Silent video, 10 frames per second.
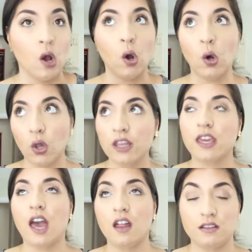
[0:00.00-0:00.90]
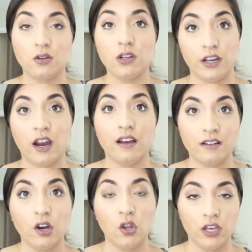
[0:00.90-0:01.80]
holy cow, this holy
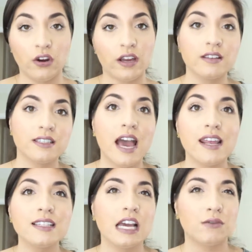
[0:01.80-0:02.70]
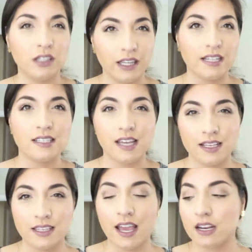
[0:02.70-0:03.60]
grail status. I really like to
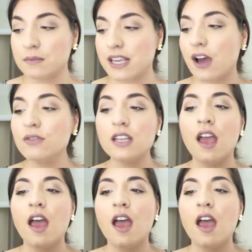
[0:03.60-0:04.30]
test items out.